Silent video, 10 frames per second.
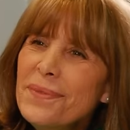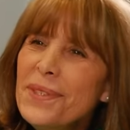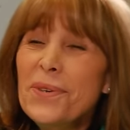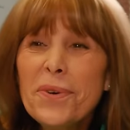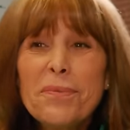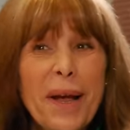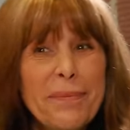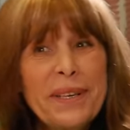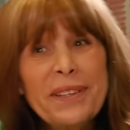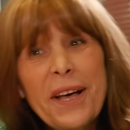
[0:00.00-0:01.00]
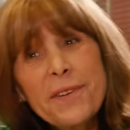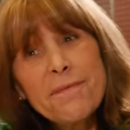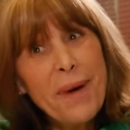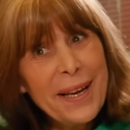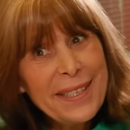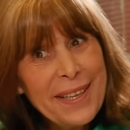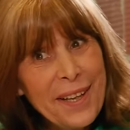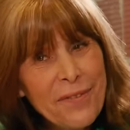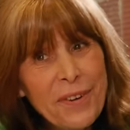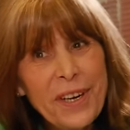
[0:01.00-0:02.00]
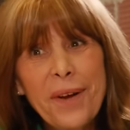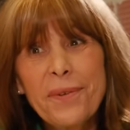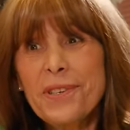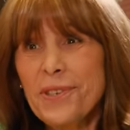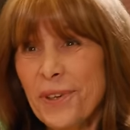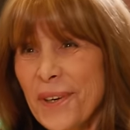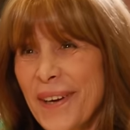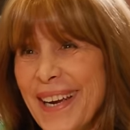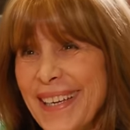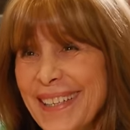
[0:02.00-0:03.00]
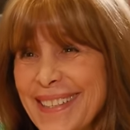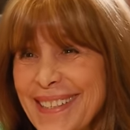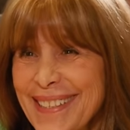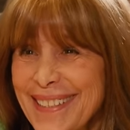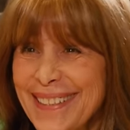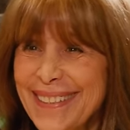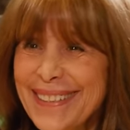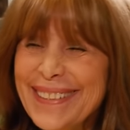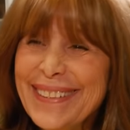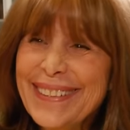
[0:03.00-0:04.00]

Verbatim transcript: you remind me a lot of myself when I was your age. Oh, really?